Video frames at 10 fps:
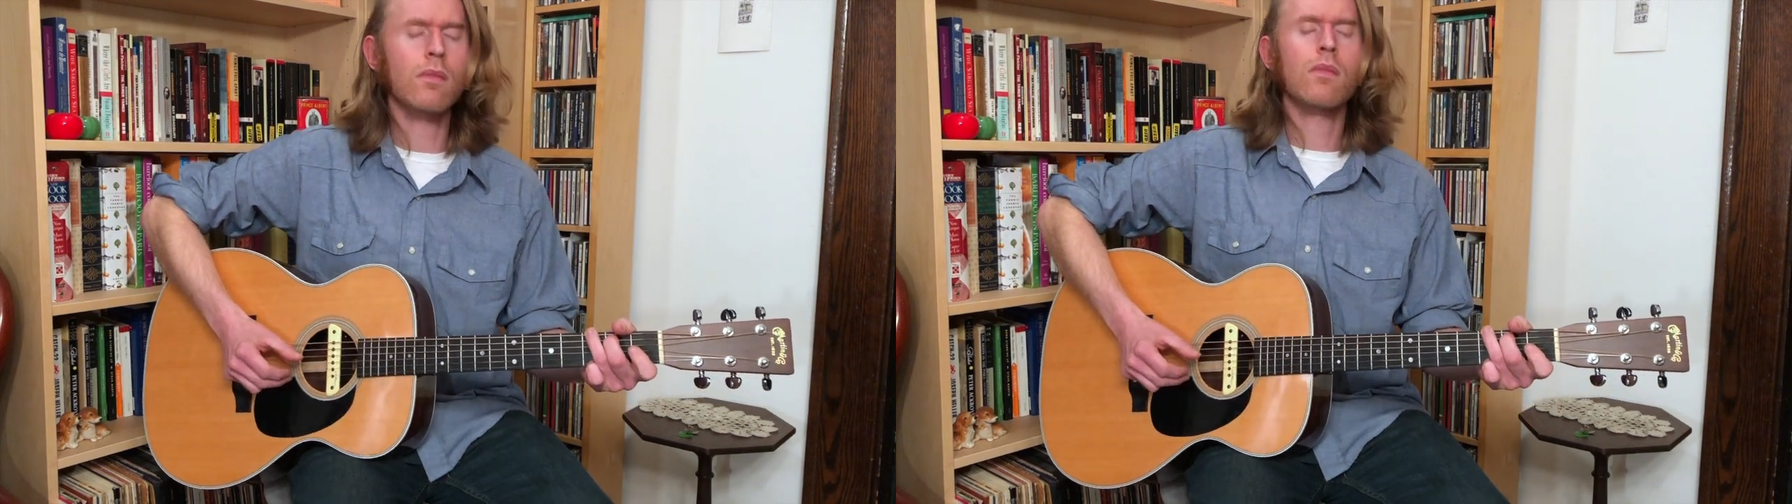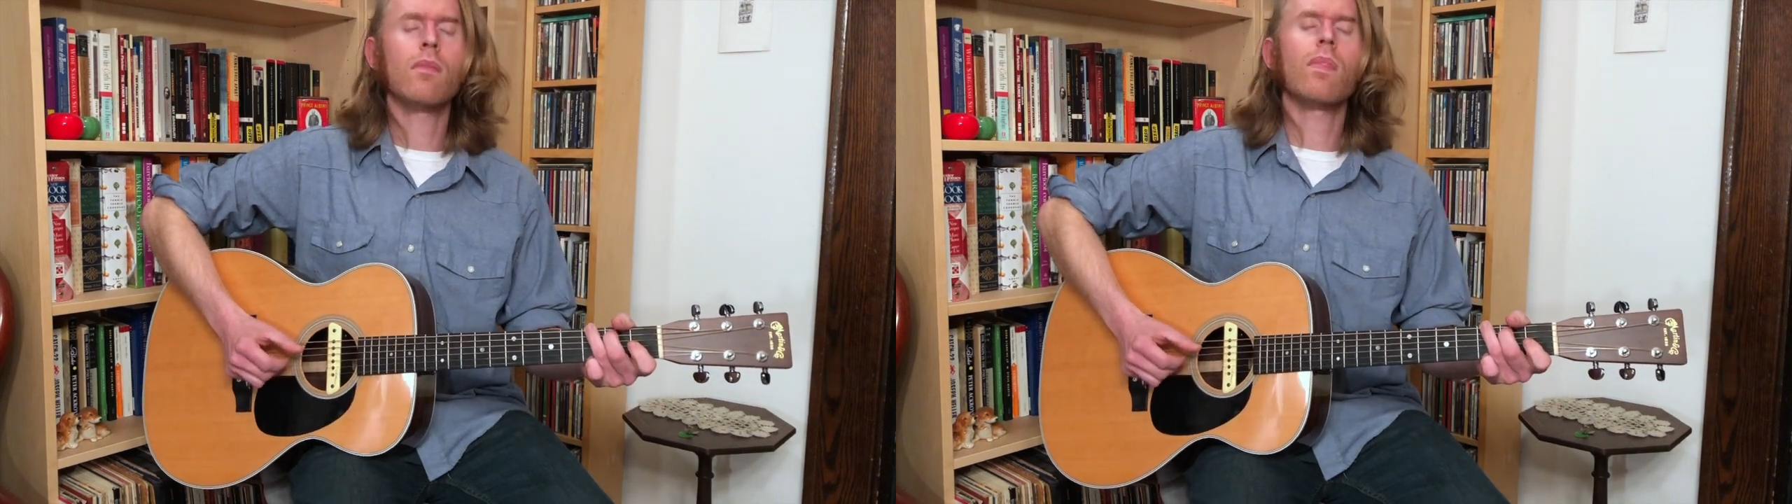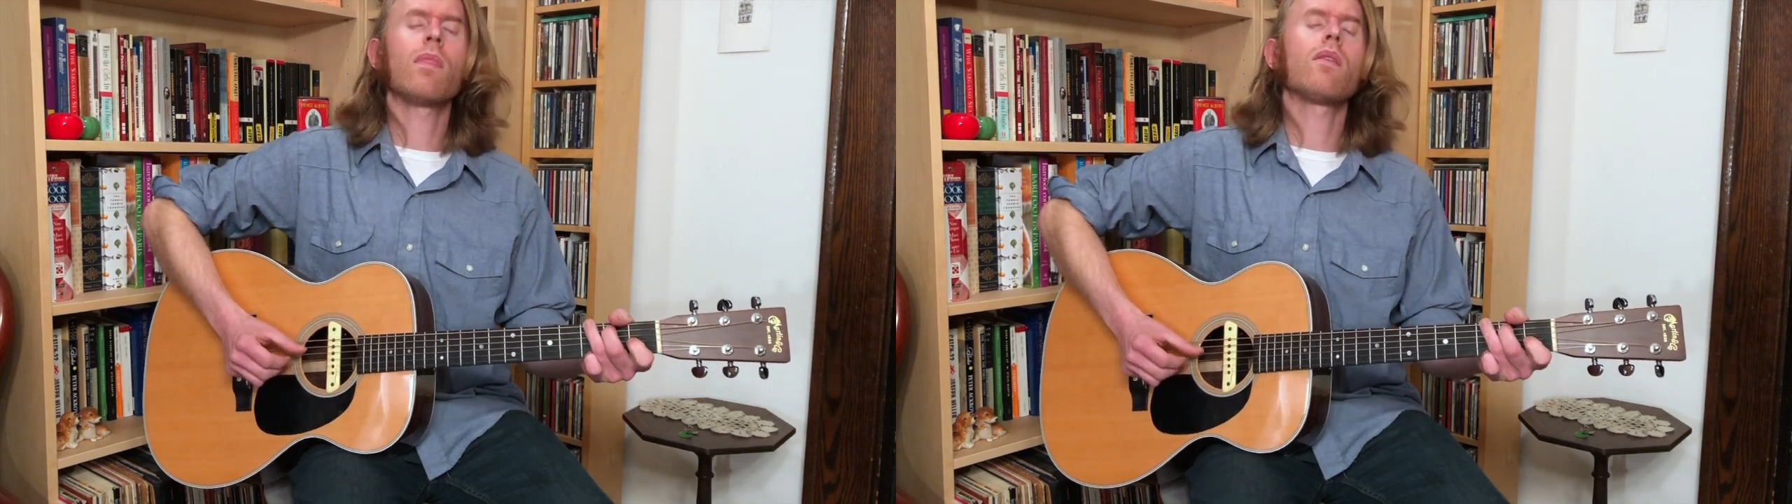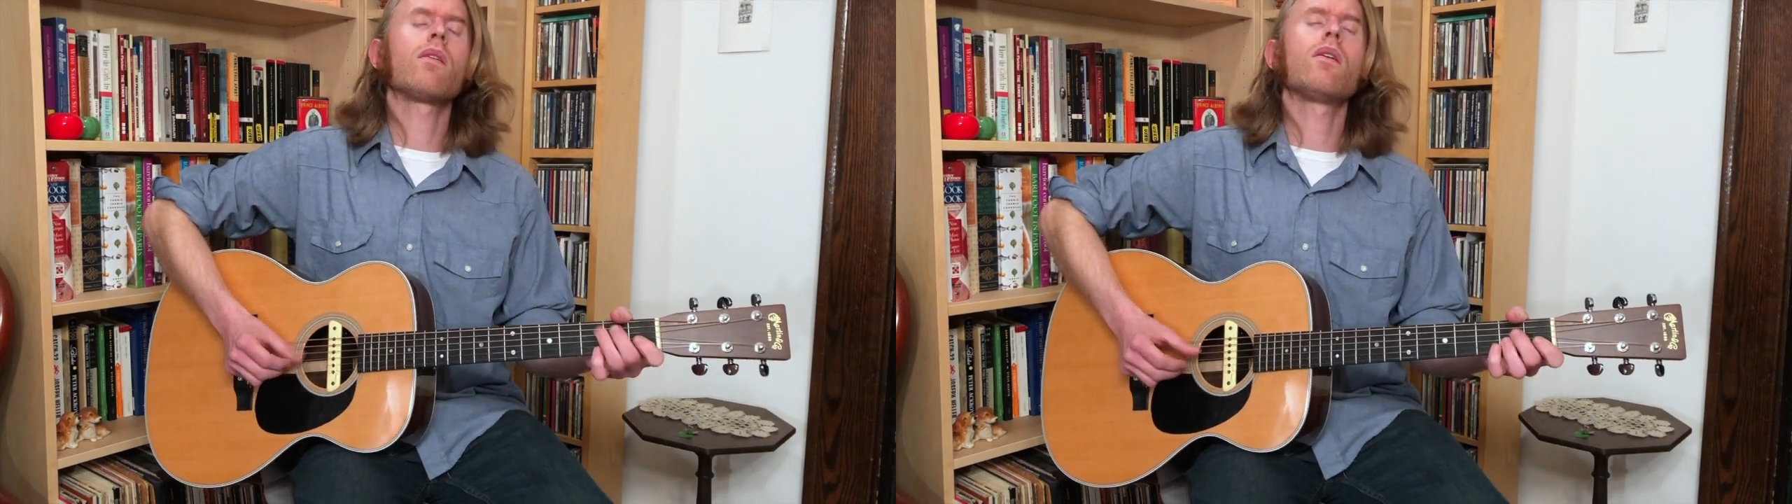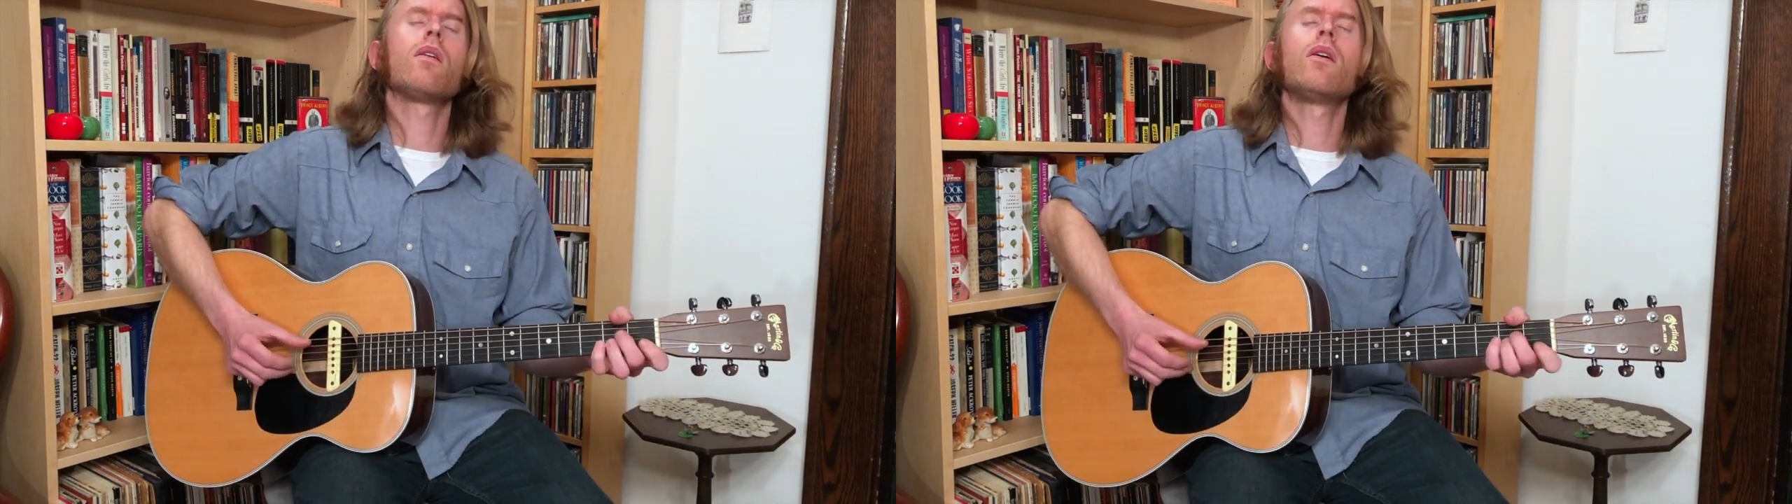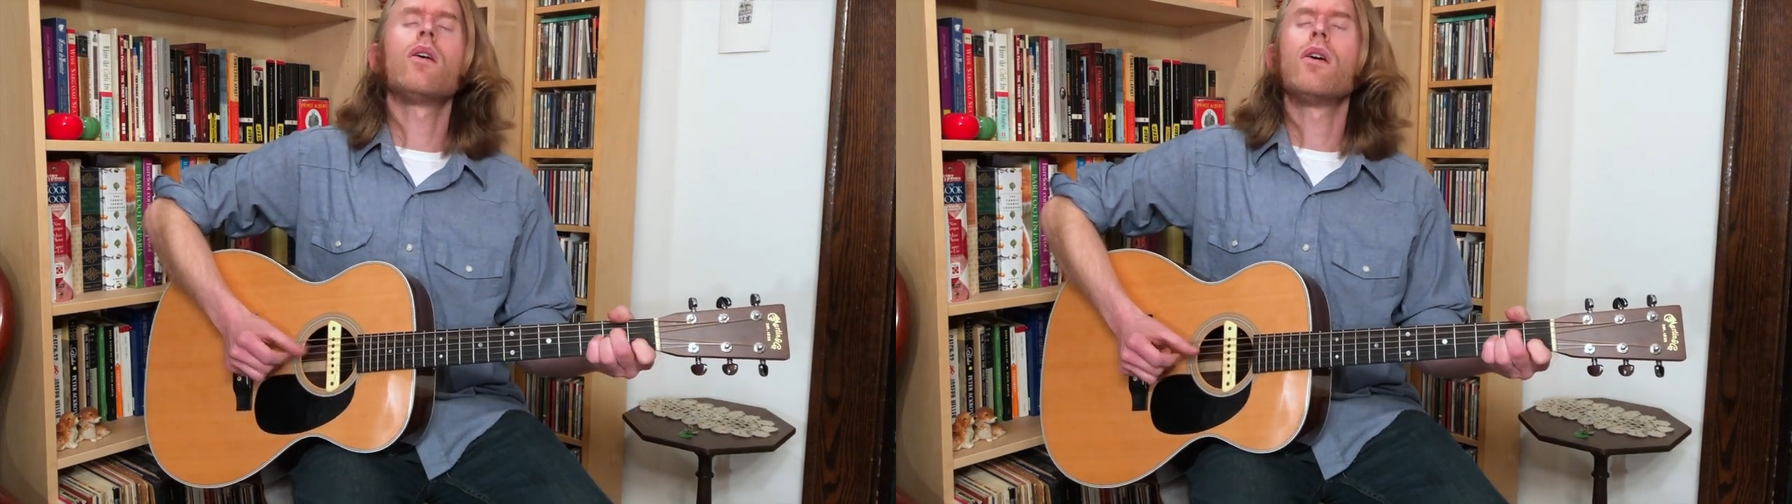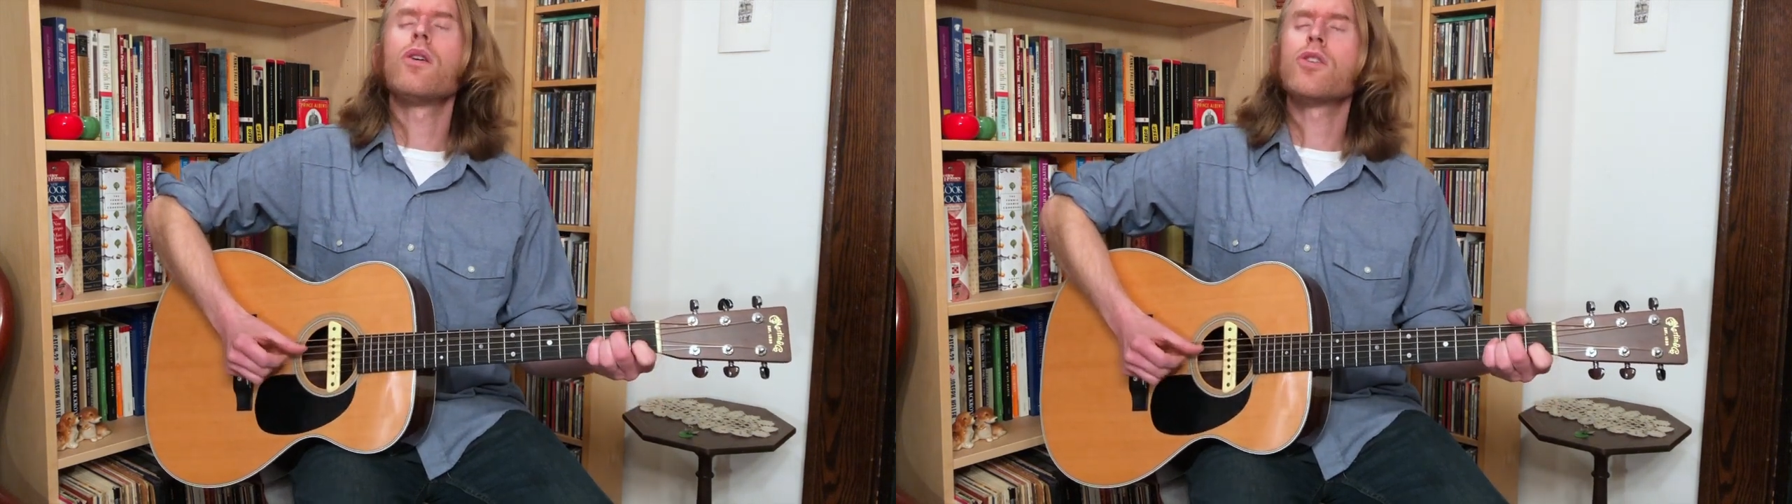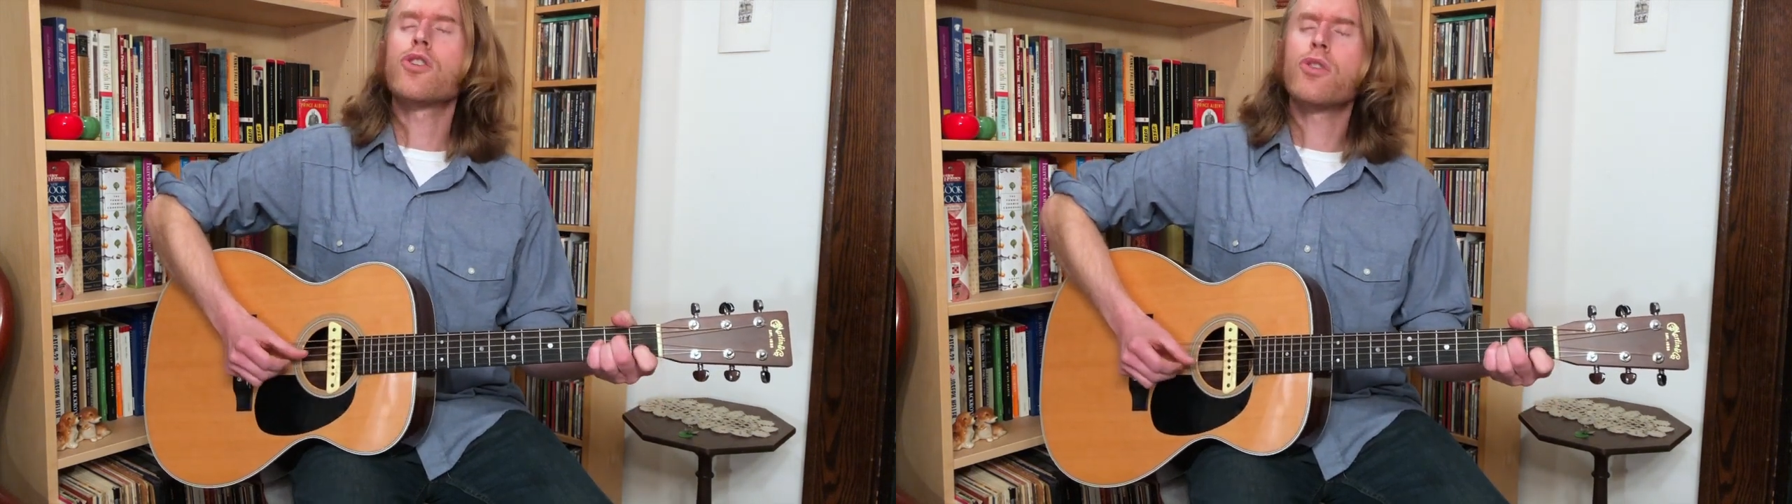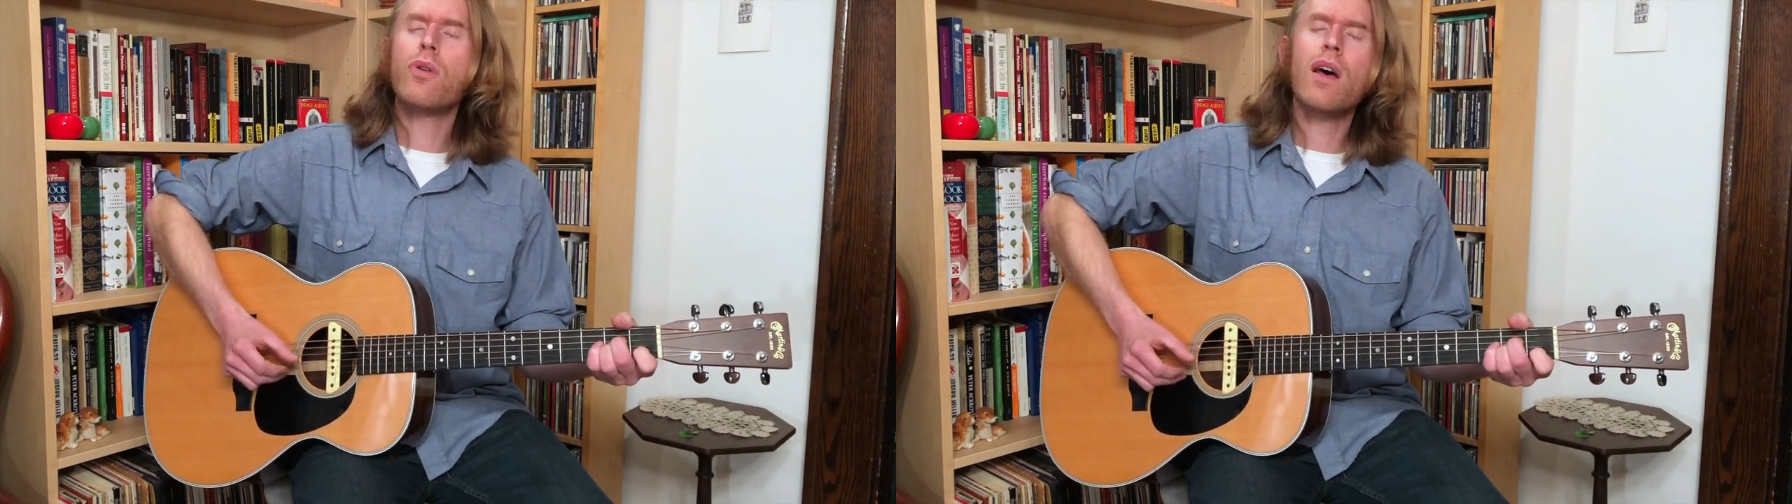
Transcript: Sure,